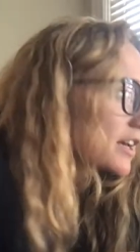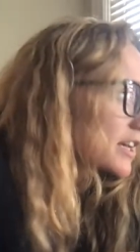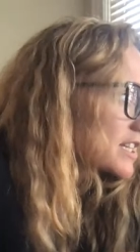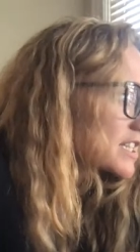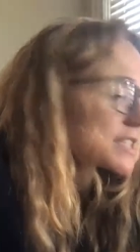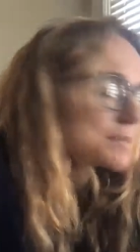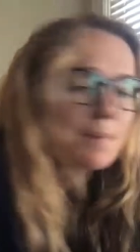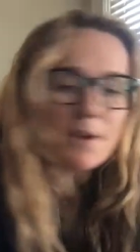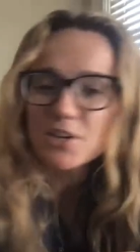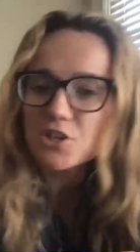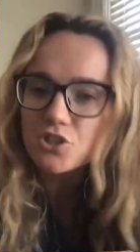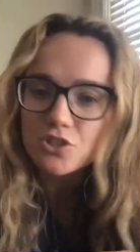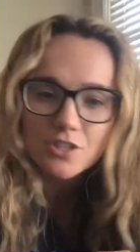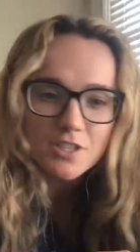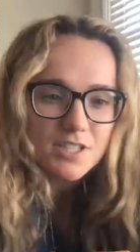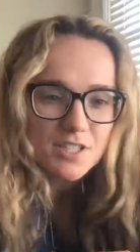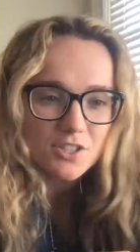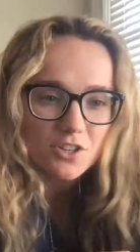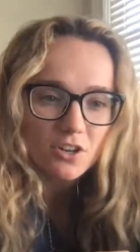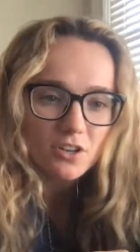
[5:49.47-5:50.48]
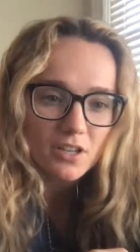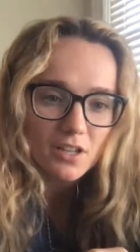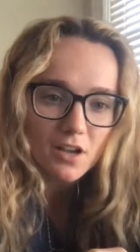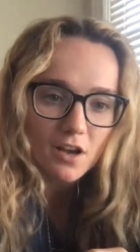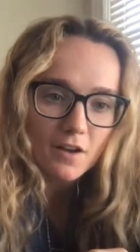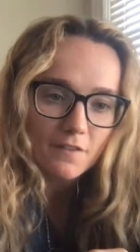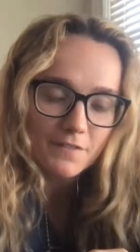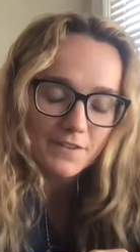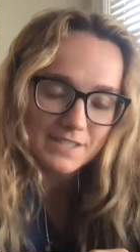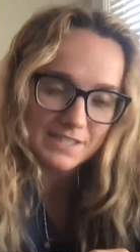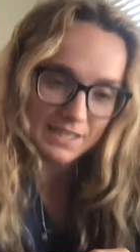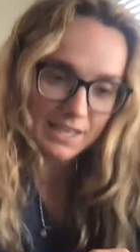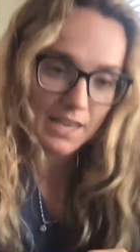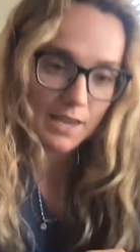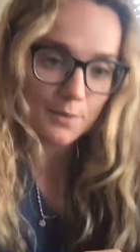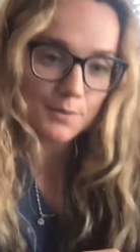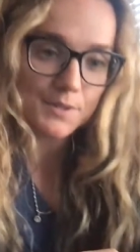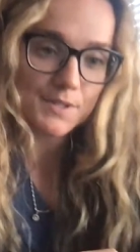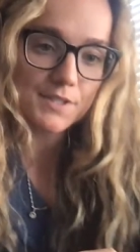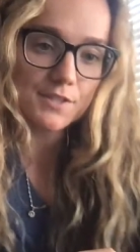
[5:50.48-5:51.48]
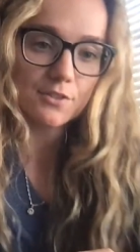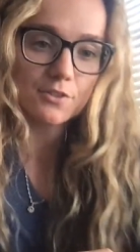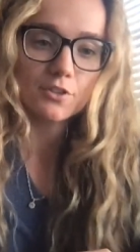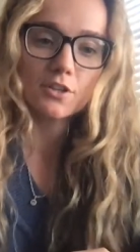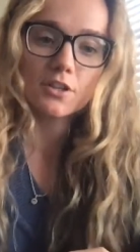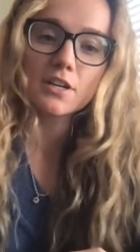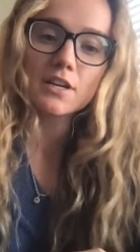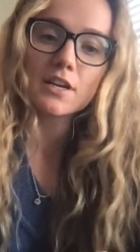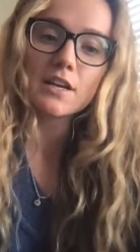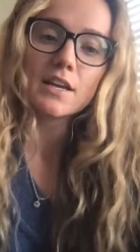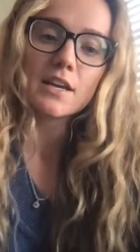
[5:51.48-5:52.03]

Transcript: especially starting off as a counselor,